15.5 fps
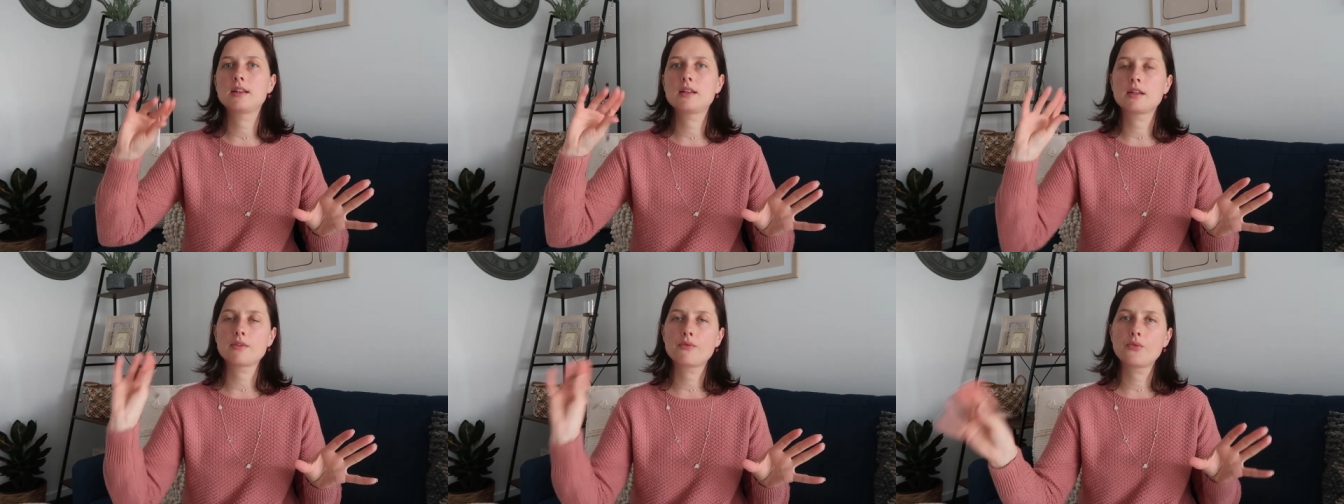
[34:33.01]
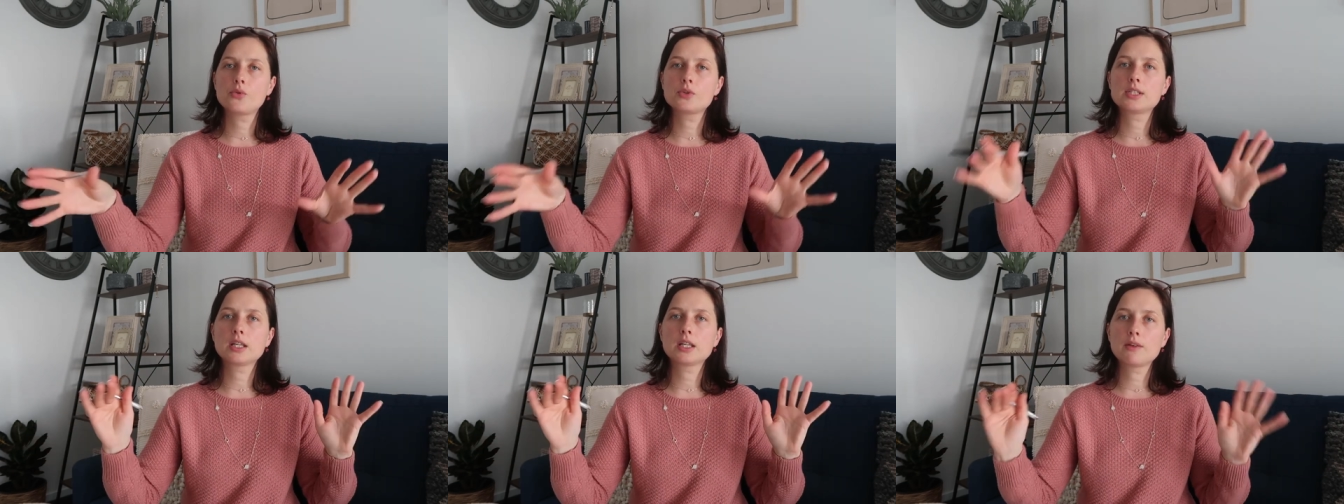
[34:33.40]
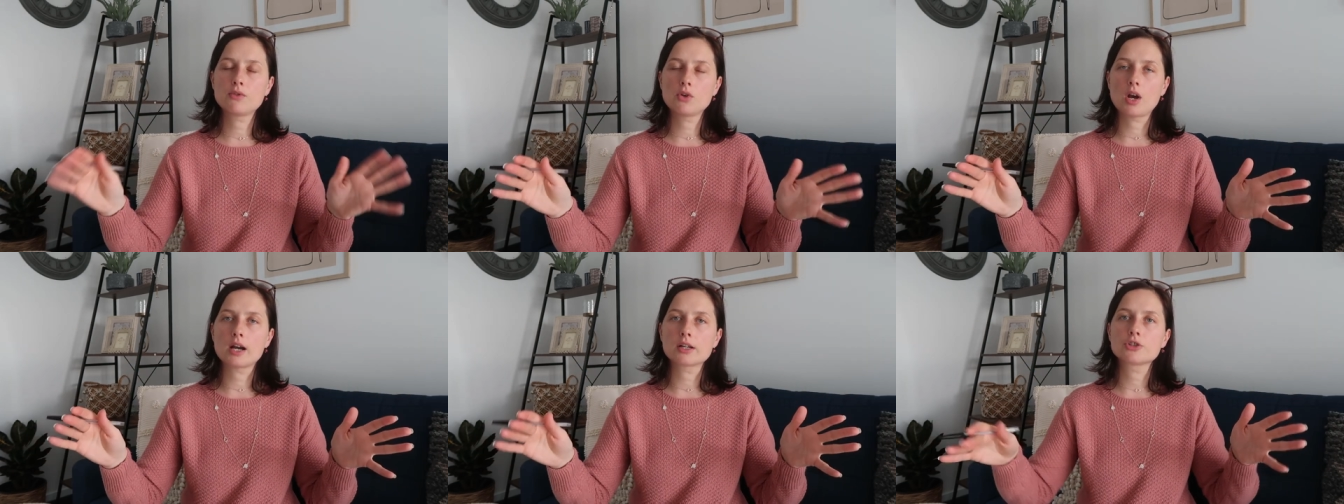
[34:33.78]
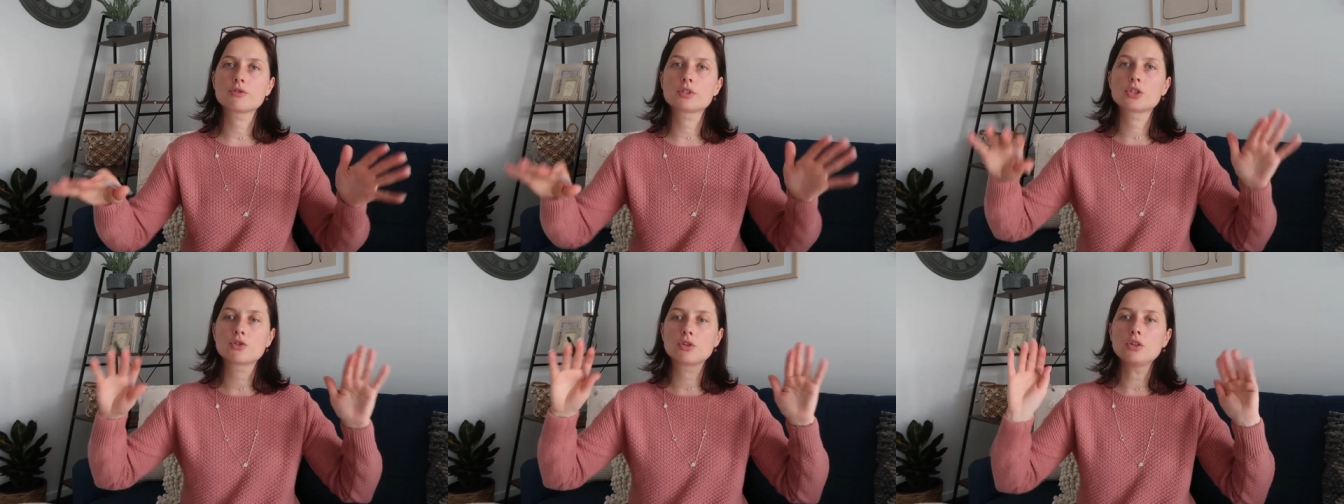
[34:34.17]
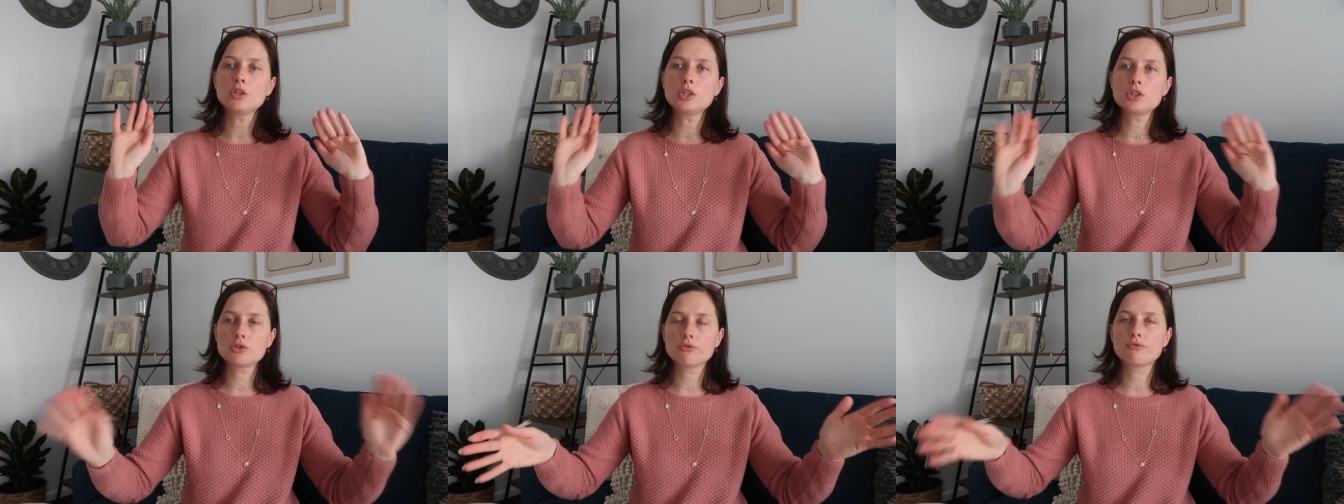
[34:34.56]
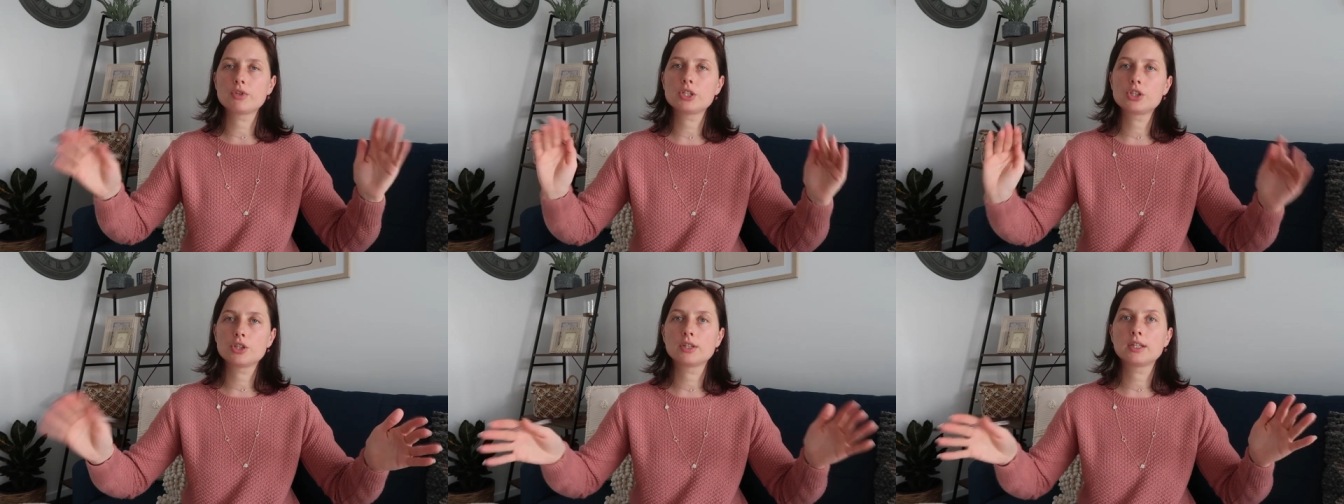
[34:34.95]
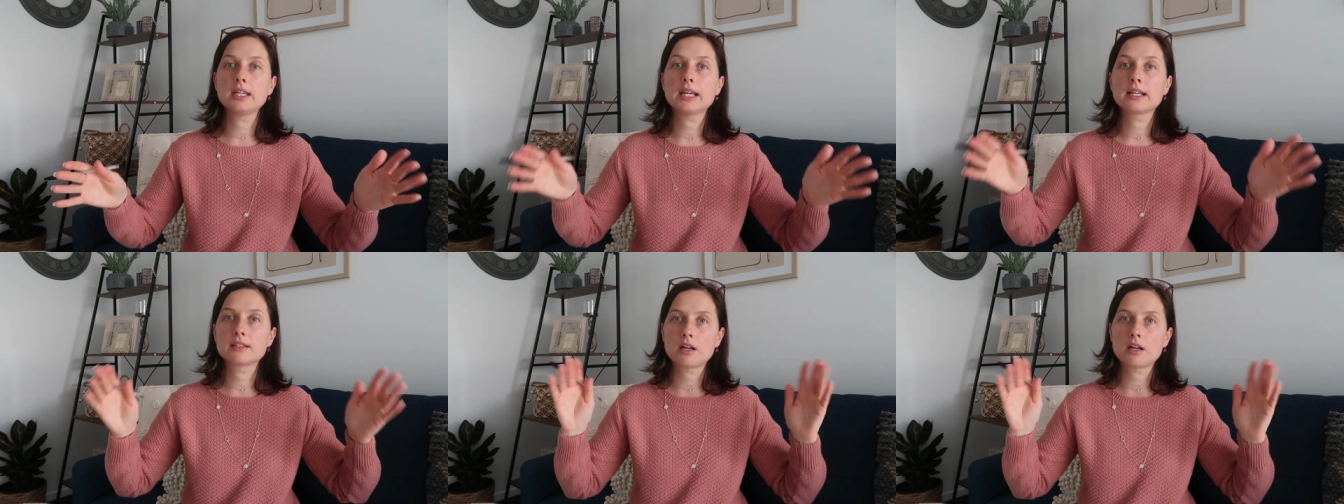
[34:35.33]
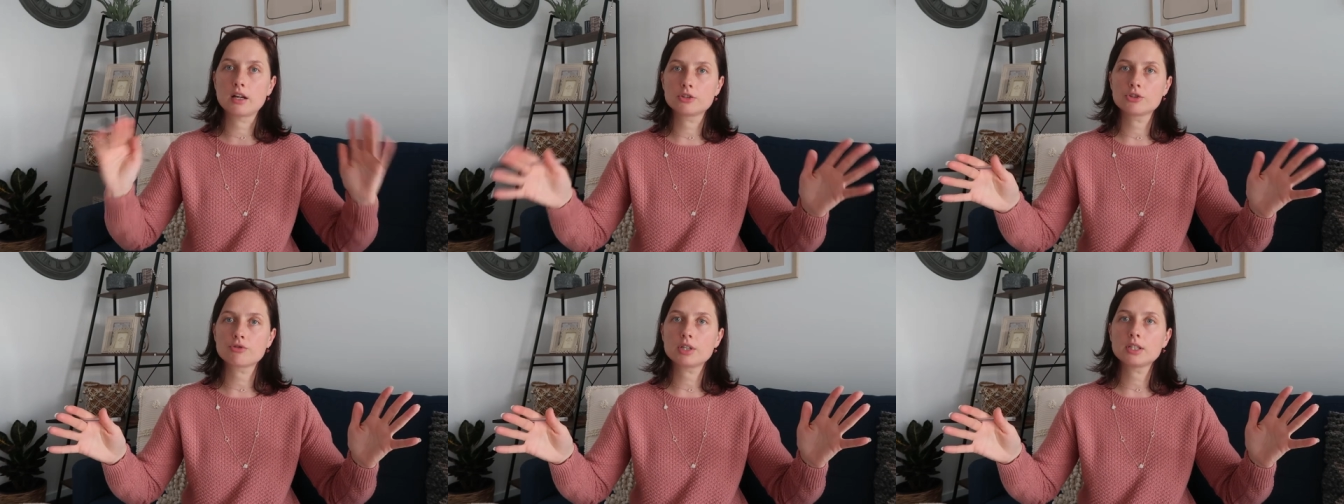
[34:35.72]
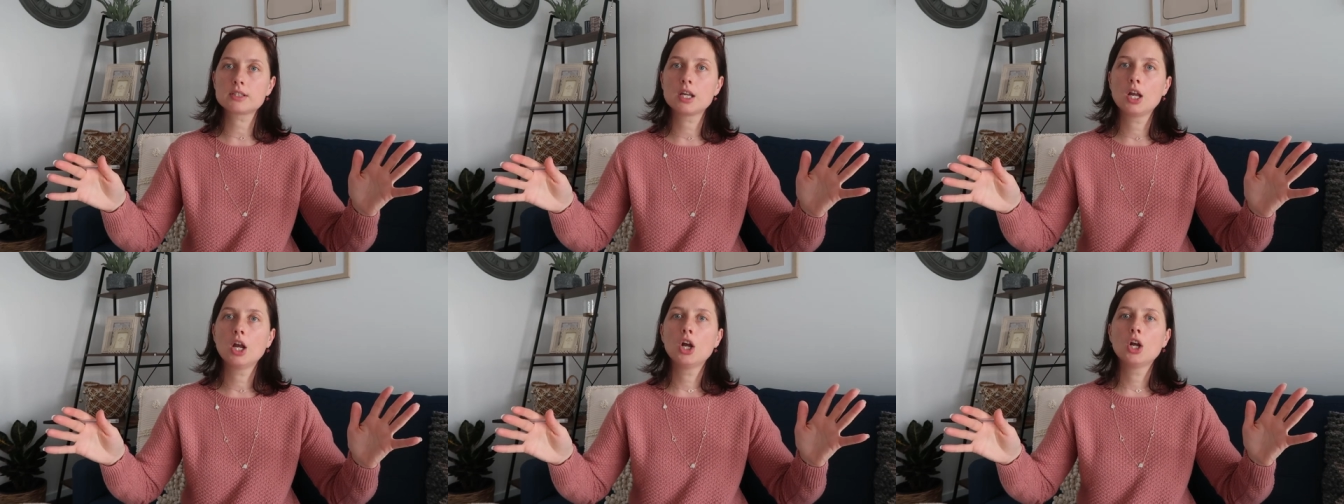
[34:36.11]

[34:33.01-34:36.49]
another forty give you one hundred, so you need to reach in the end one hundred